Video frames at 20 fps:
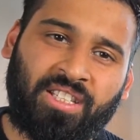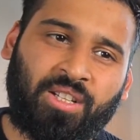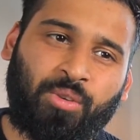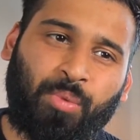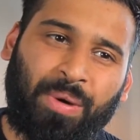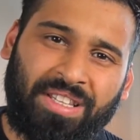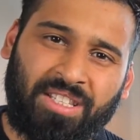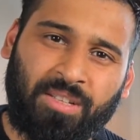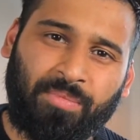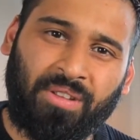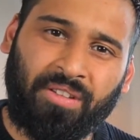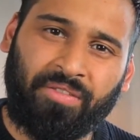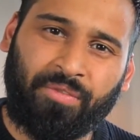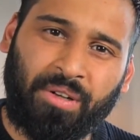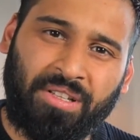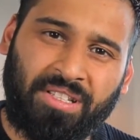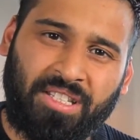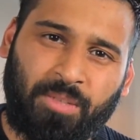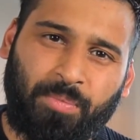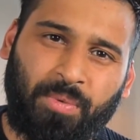quite some
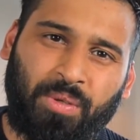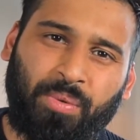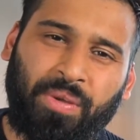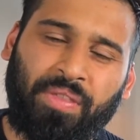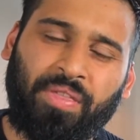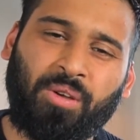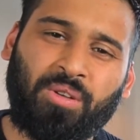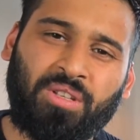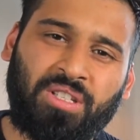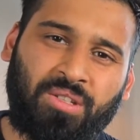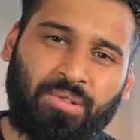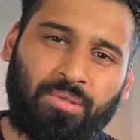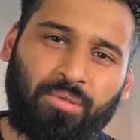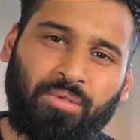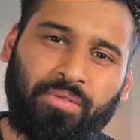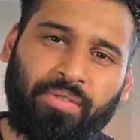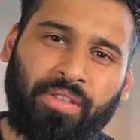differences between those two.